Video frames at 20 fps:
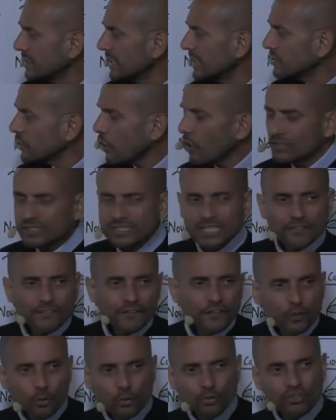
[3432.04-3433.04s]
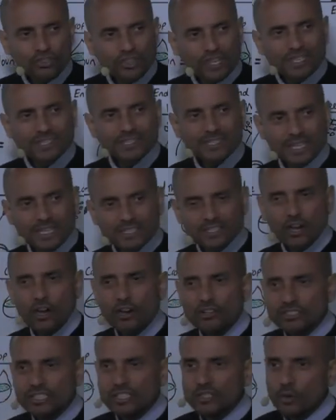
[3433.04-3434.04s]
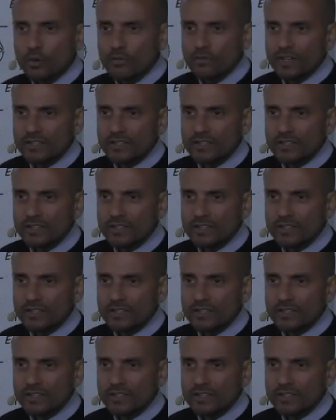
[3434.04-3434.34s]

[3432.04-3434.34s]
These aren't difficult things that he's asking of us.